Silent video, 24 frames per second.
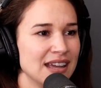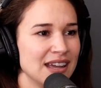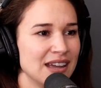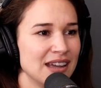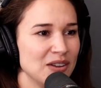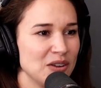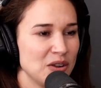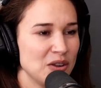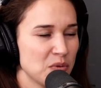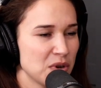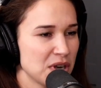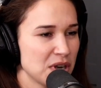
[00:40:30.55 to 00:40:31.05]

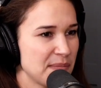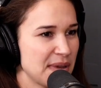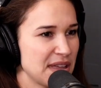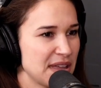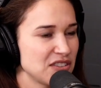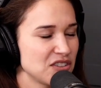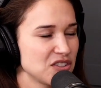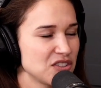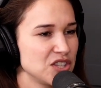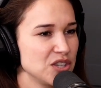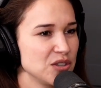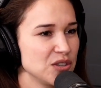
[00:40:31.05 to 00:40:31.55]
It would have been
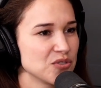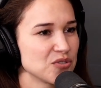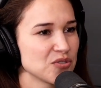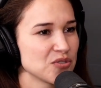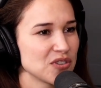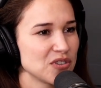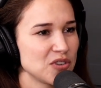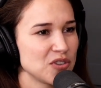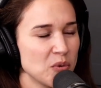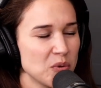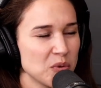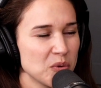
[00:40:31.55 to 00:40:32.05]
this huge,
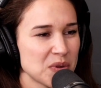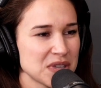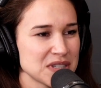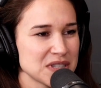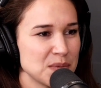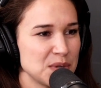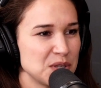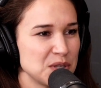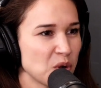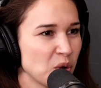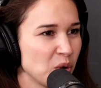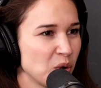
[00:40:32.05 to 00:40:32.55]
no one wants to
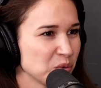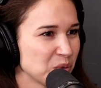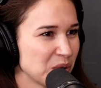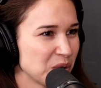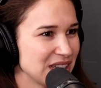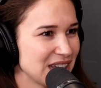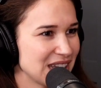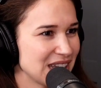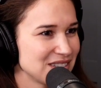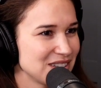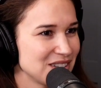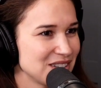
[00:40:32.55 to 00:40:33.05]
be told what
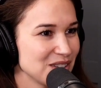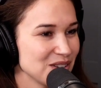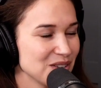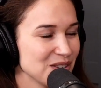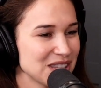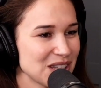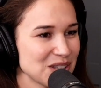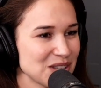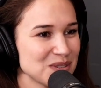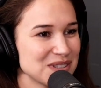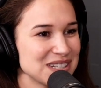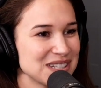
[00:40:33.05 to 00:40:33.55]
not to do. And
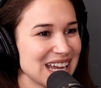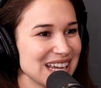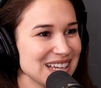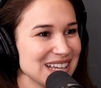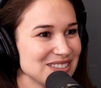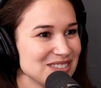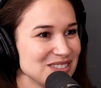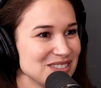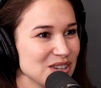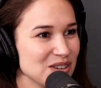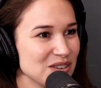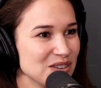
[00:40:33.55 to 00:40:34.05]
that's what
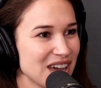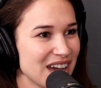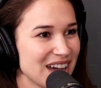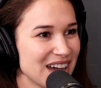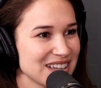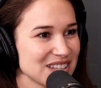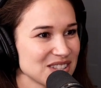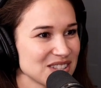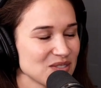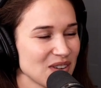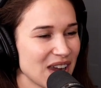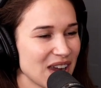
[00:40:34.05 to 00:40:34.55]
diets do to
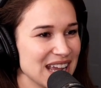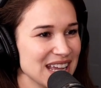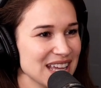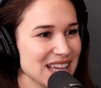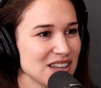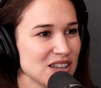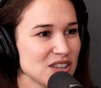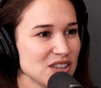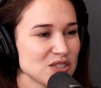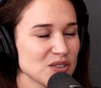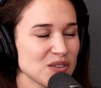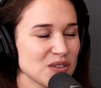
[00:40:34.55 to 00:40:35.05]
us, right?
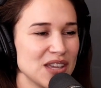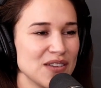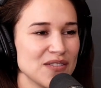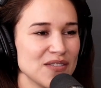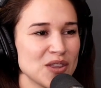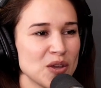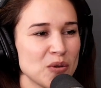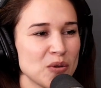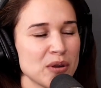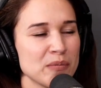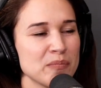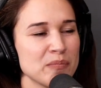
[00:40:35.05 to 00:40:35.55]
So even
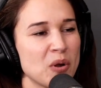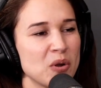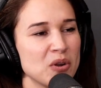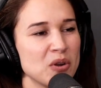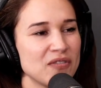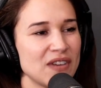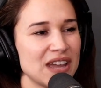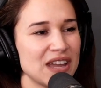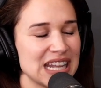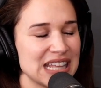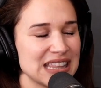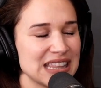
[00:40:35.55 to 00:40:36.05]
though we're
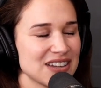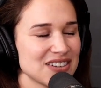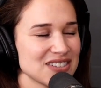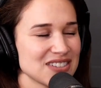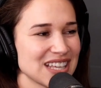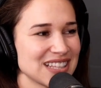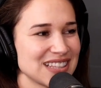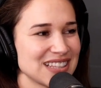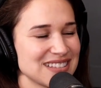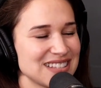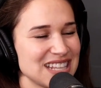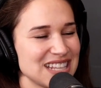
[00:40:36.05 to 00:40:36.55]
motivated, there's
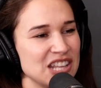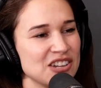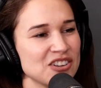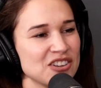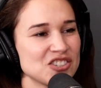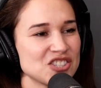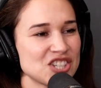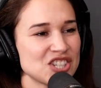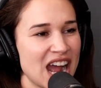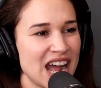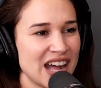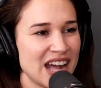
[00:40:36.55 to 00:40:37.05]
like this inner
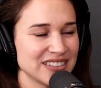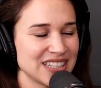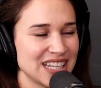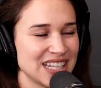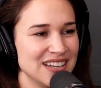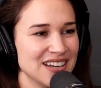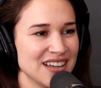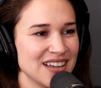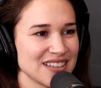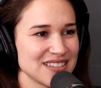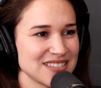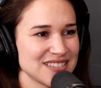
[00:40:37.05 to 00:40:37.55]
child in
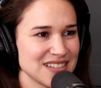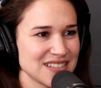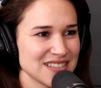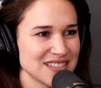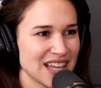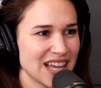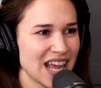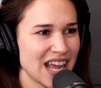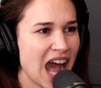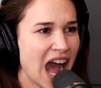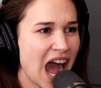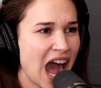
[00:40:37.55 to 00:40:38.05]
us that's
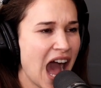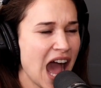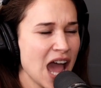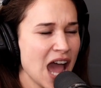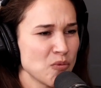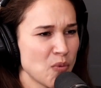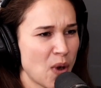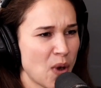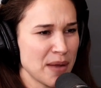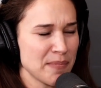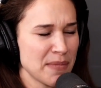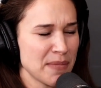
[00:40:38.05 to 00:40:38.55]
like, I
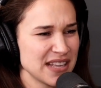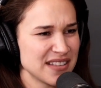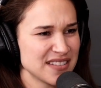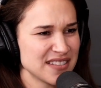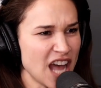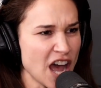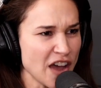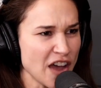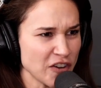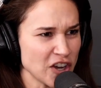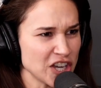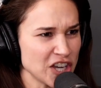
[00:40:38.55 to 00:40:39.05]
want my
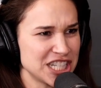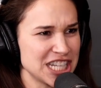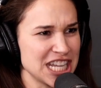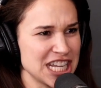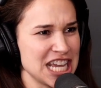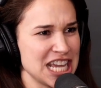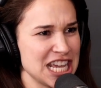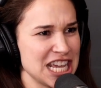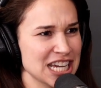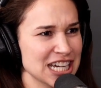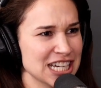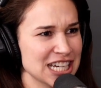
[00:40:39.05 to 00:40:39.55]

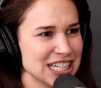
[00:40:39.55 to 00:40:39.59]
sovereignty.